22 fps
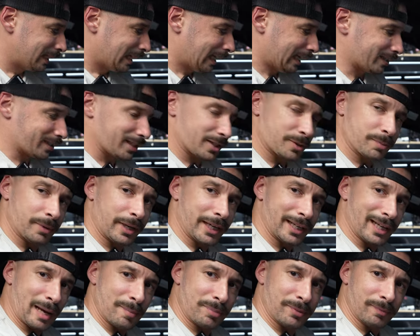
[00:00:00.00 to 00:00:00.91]
And since
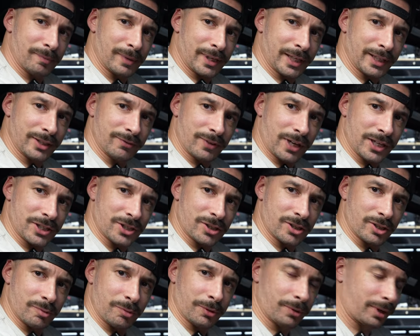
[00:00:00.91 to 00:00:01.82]
my device
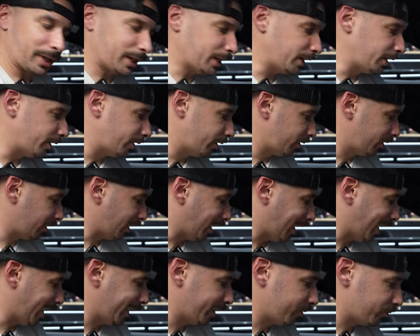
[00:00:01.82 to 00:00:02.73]
is gonna be right here,
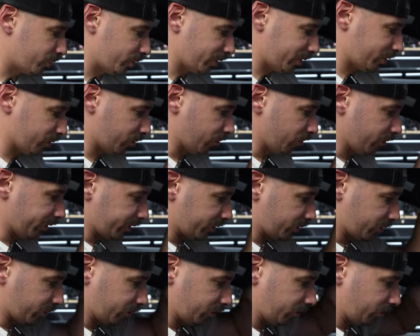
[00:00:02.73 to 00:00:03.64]
I am just
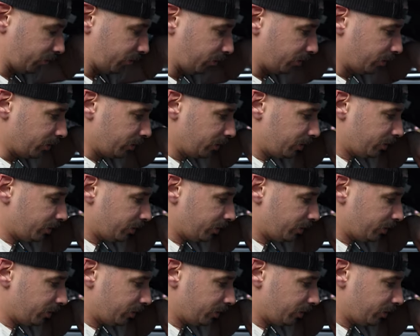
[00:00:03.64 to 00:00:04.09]
going to